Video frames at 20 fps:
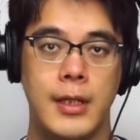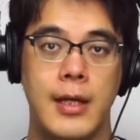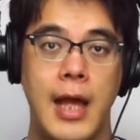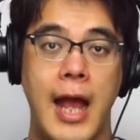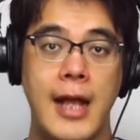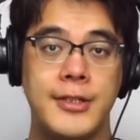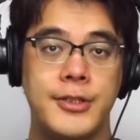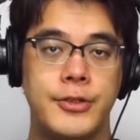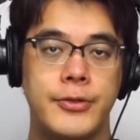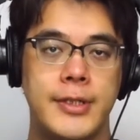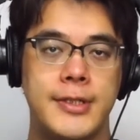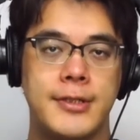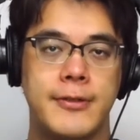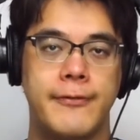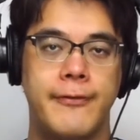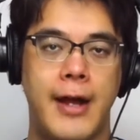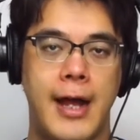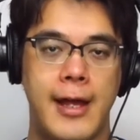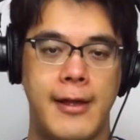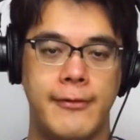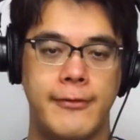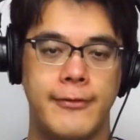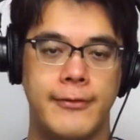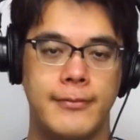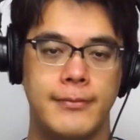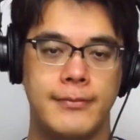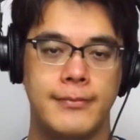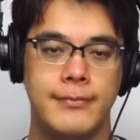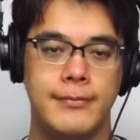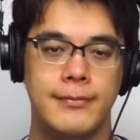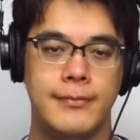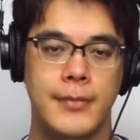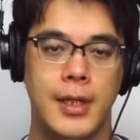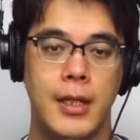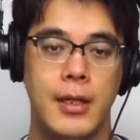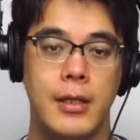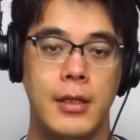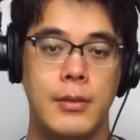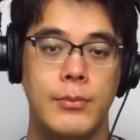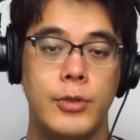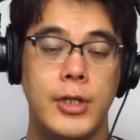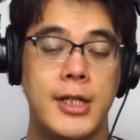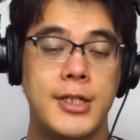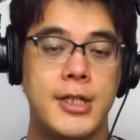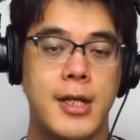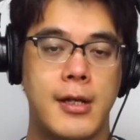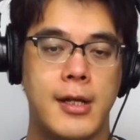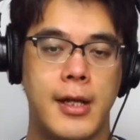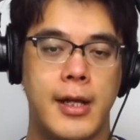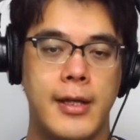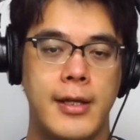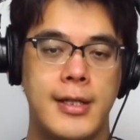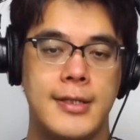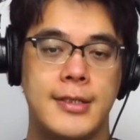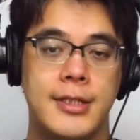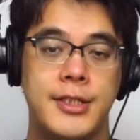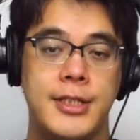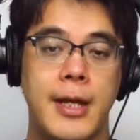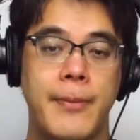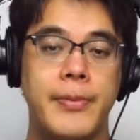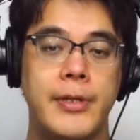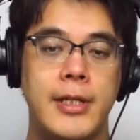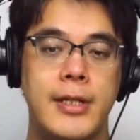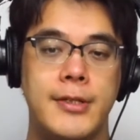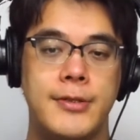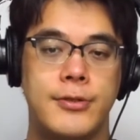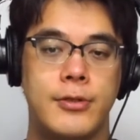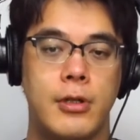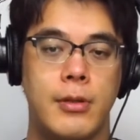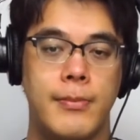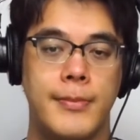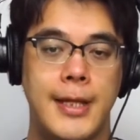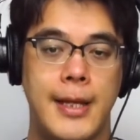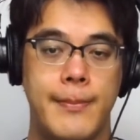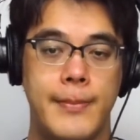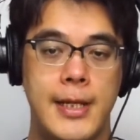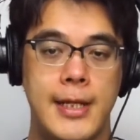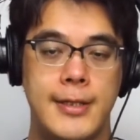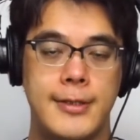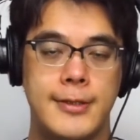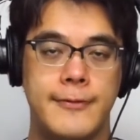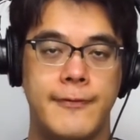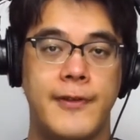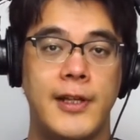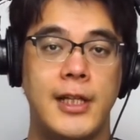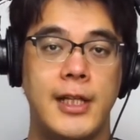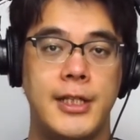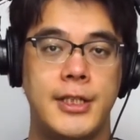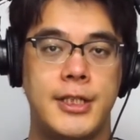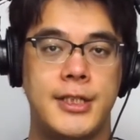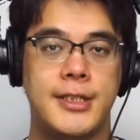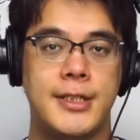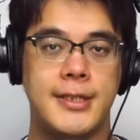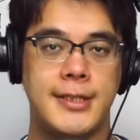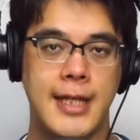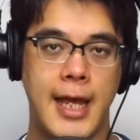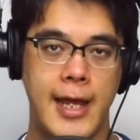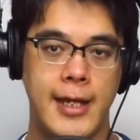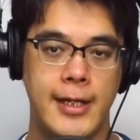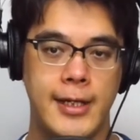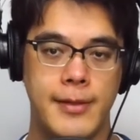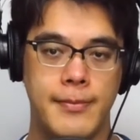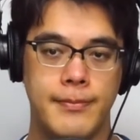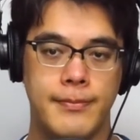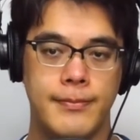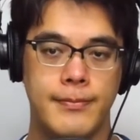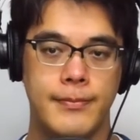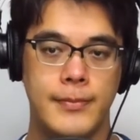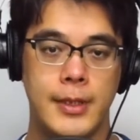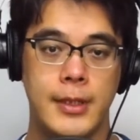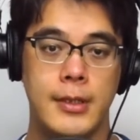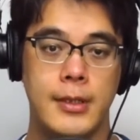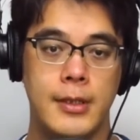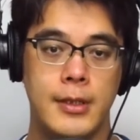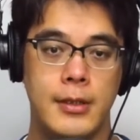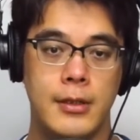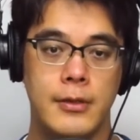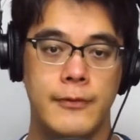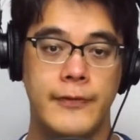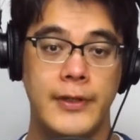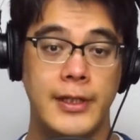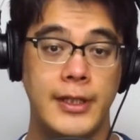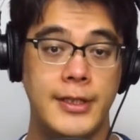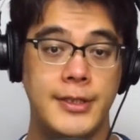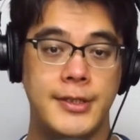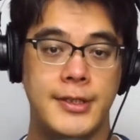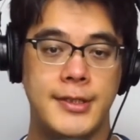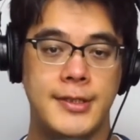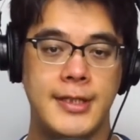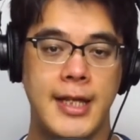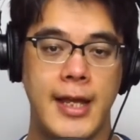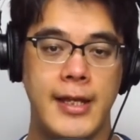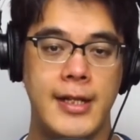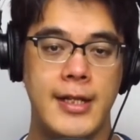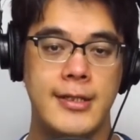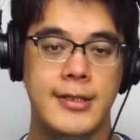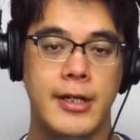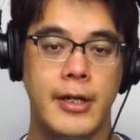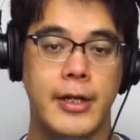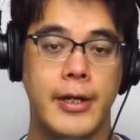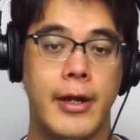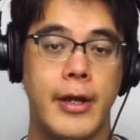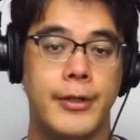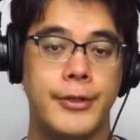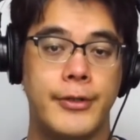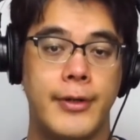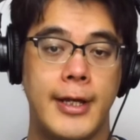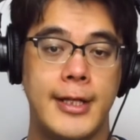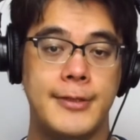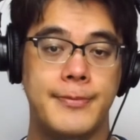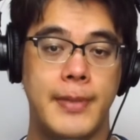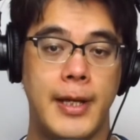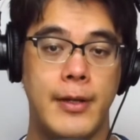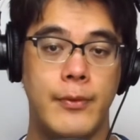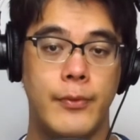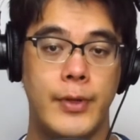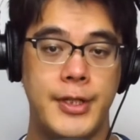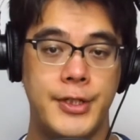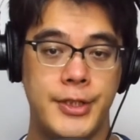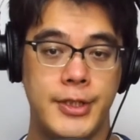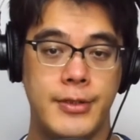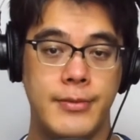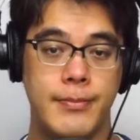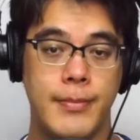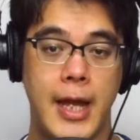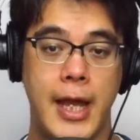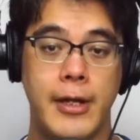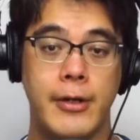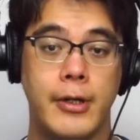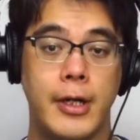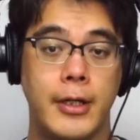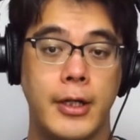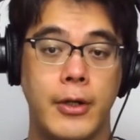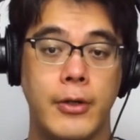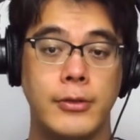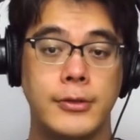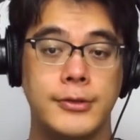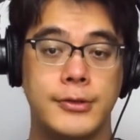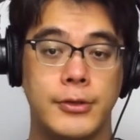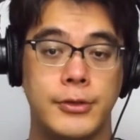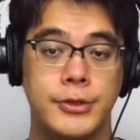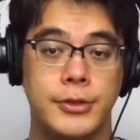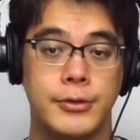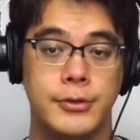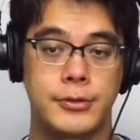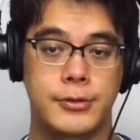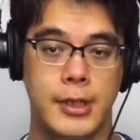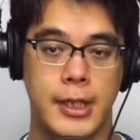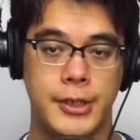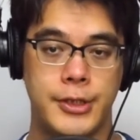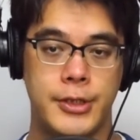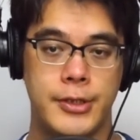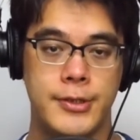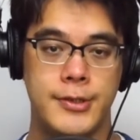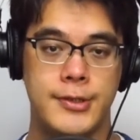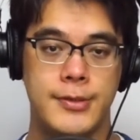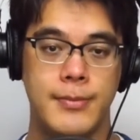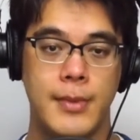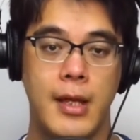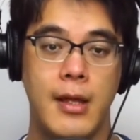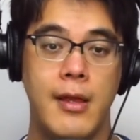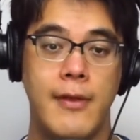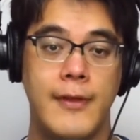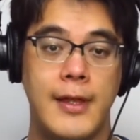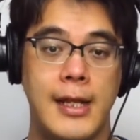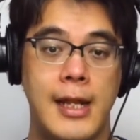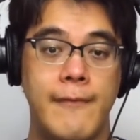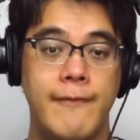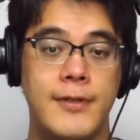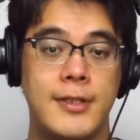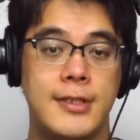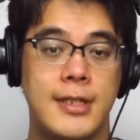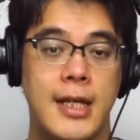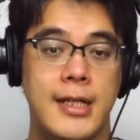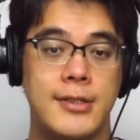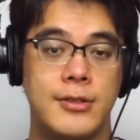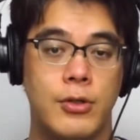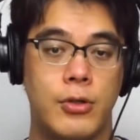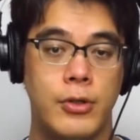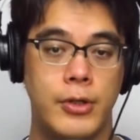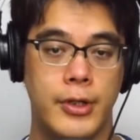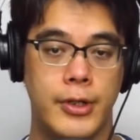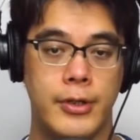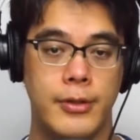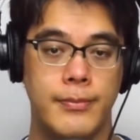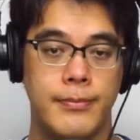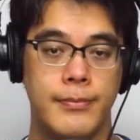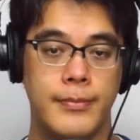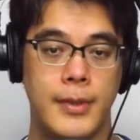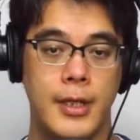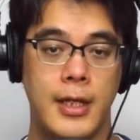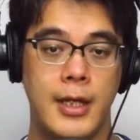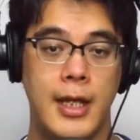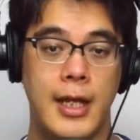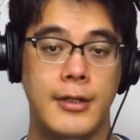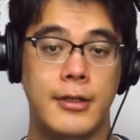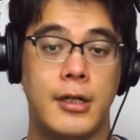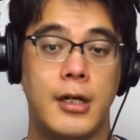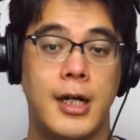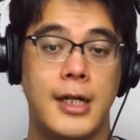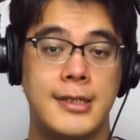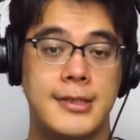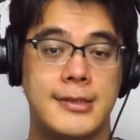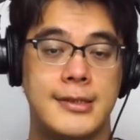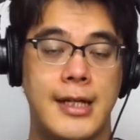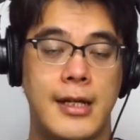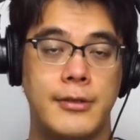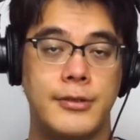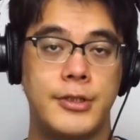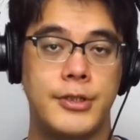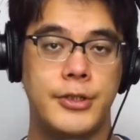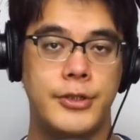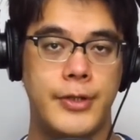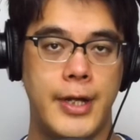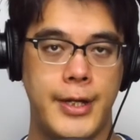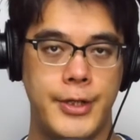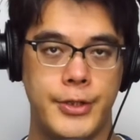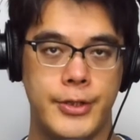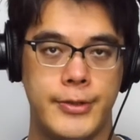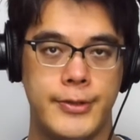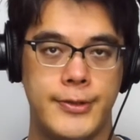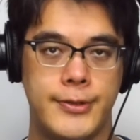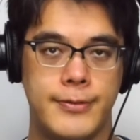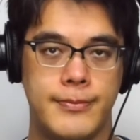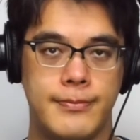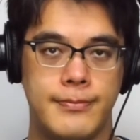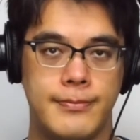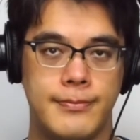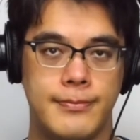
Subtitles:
Asterisk 5. Murashakai is a Japanese term that means village society. Village societies are characterized by rigid, hierarchical social structures that emphasize order and are hostile to strangers.